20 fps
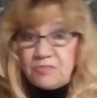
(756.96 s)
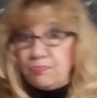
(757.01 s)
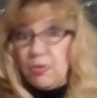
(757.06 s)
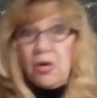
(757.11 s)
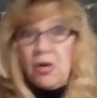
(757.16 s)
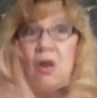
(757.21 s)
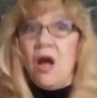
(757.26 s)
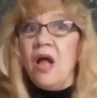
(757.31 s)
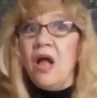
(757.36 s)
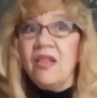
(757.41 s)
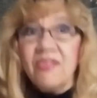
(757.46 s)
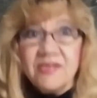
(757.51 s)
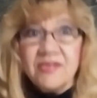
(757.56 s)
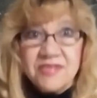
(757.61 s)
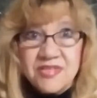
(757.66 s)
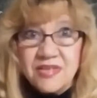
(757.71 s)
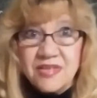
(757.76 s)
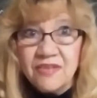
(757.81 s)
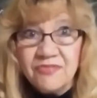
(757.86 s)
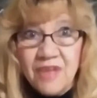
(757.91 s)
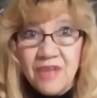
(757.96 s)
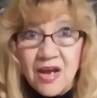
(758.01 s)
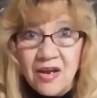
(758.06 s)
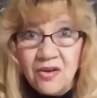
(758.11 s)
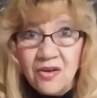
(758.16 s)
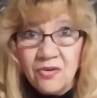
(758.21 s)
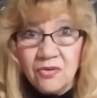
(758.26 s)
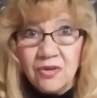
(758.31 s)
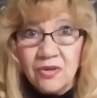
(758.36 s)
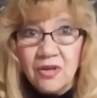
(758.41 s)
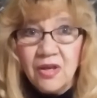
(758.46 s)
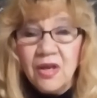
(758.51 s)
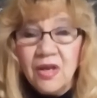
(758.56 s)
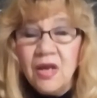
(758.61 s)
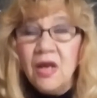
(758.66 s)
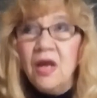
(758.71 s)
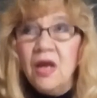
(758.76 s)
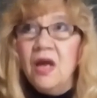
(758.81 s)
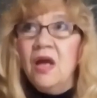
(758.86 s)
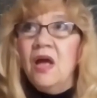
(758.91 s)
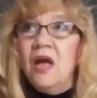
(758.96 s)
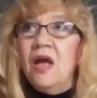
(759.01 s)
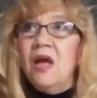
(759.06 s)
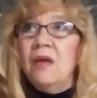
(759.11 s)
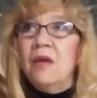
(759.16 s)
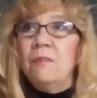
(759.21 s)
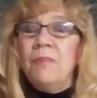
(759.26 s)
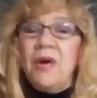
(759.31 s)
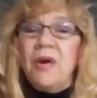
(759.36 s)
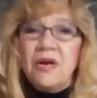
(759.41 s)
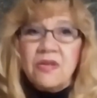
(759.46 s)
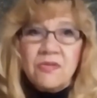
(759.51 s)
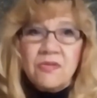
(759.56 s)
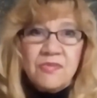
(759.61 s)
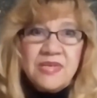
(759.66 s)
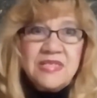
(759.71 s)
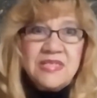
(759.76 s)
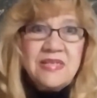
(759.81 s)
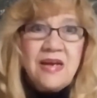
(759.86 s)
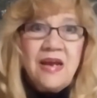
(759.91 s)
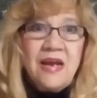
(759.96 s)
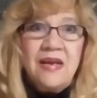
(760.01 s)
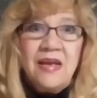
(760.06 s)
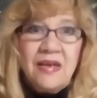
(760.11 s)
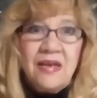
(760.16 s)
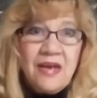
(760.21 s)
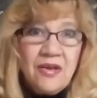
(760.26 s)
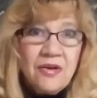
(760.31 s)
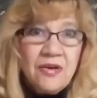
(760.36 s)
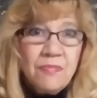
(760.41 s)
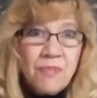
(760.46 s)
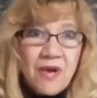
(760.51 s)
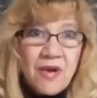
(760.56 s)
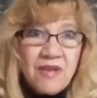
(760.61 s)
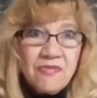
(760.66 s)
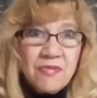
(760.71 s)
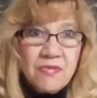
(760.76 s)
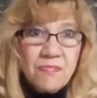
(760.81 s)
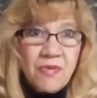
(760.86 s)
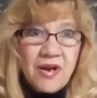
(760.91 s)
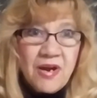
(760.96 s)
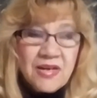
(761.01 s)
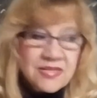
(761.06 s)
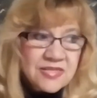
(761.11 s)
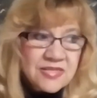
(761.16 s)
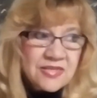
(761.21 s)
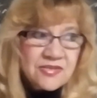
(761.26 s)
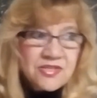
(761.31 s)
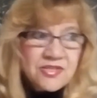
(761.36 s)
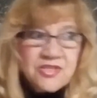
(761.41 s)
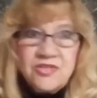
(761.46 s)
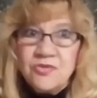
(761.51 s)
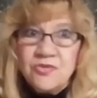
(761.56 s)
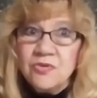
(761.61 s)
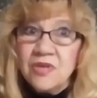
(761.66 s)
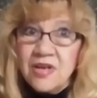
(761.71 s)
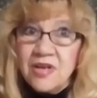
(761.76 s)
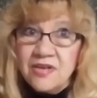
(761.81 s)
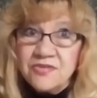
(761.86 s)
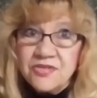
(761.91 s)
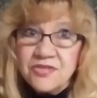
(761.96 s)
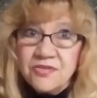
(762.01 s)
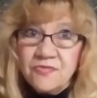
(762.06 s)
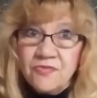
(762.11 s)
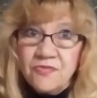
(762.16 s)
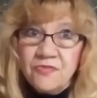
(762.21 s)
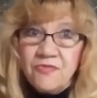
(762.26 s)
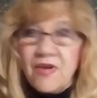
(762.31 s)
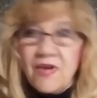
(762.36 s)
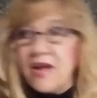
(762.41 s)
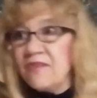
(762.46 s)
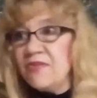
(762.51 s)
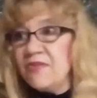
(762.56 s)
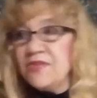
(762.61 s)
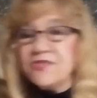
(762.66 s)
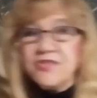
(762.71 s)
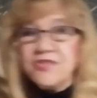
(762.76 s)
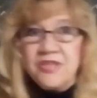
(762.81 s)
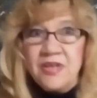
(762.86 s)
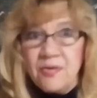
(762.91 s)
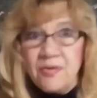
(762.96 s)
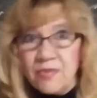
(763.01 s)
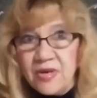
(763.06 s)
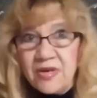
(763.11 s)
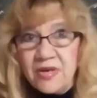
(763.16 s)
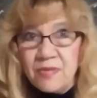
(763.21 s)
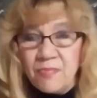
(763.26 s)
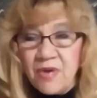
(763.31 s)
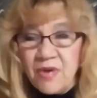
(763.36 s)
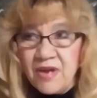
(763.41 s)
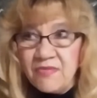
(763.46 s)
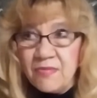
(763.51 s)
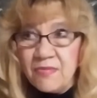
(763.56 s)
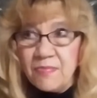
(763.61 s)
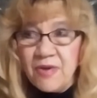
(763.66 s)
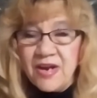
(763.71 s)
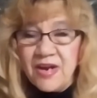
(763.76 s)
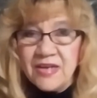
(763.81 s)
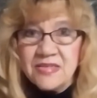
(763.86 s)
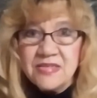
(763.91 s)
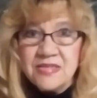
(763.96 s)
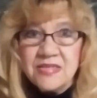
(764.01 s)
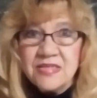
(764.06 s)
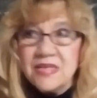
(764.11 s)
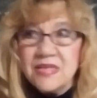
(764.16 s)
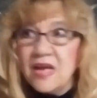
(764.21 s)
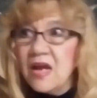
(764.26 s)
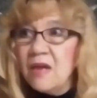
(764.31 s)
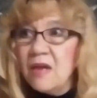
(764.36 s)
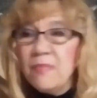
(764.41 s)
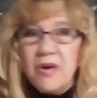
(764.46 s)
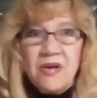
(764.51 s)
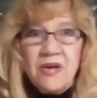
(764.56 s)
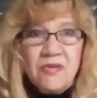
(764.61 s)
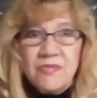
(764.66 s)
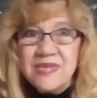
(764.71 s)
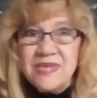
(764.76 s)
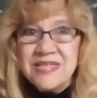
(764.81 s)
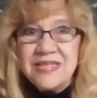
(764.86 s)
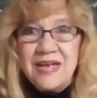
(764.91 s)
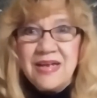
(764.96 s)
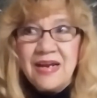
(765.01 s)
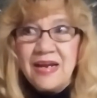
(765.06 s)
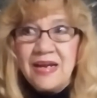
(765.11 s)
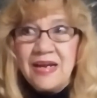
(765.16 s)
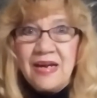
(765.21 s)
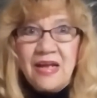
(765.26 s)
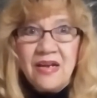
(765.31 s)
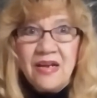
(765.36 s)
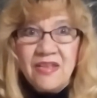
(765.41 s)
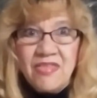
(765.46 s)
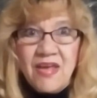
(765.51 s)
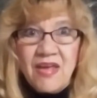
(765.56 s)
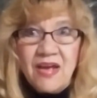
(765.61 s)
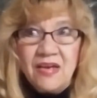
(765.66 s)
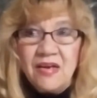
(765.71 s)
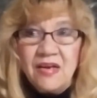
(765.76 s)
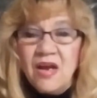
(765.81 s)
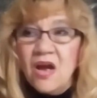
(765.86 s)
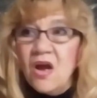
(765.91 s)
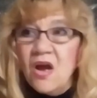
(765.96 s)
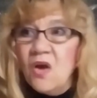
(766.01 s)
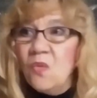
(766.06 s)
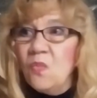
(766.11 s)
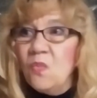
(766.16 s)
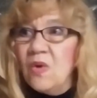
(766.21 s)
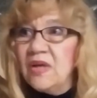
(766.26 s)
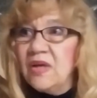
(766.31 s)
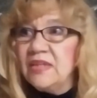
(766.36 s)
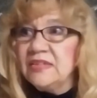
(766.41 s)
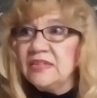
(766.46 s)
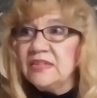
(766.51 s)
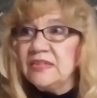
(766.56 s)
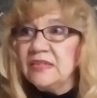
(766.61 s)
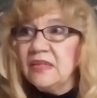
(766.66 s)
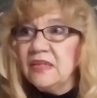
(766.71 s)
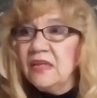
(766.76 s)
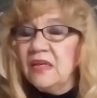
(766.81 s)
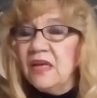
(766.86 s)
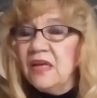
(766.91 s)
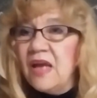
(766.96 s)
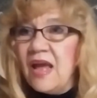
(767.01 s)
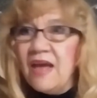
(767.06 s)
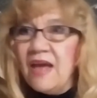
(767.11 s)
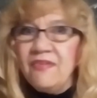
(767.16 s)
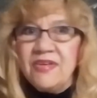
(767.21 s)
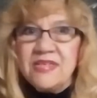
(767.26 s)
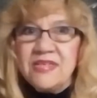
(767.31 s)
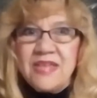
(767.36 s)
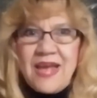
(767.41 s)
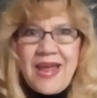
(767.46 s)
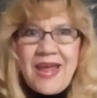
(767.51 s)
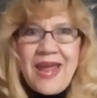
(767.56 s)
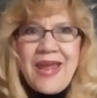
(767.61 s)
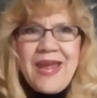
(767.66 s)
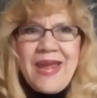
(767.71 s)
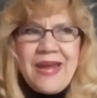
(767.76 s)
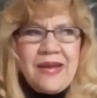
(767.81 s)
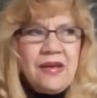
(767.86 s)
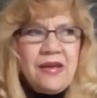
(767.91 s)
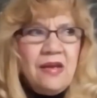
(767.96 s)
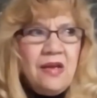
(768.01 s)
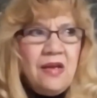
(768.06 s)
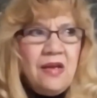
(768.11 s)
put all this stuff down? Part of the reason I got out of private practice as a school counselor for 5 years, and I went into private practice, part of the reason I got out of that was having to hang